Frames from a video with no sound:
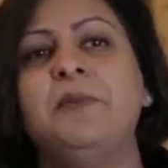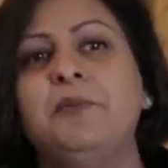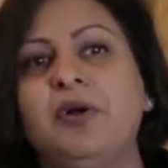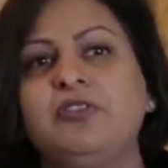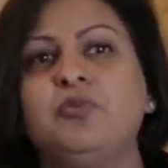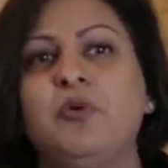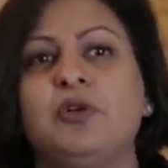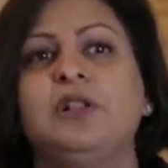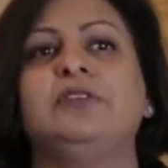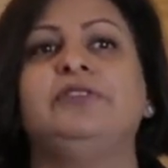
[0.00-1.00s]
much more
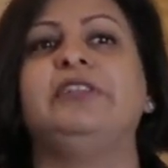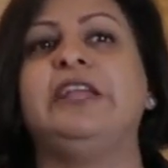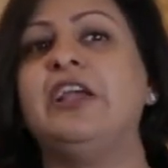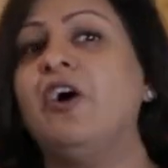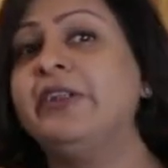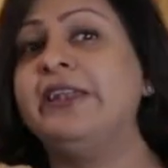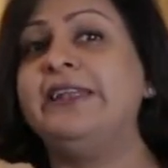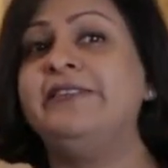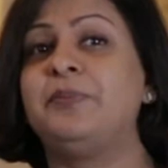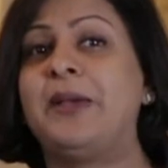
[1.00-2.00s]
closely on an
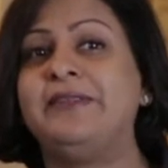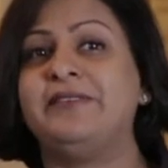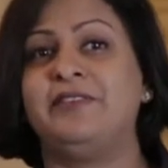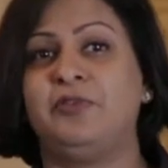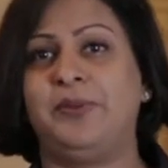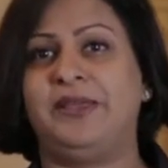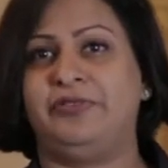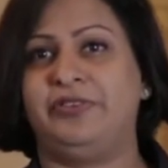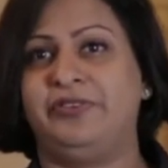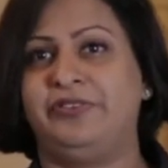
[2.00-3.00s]
independent
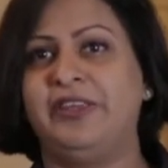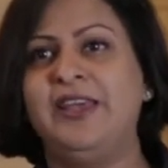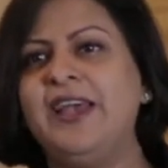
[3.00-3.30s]
basis.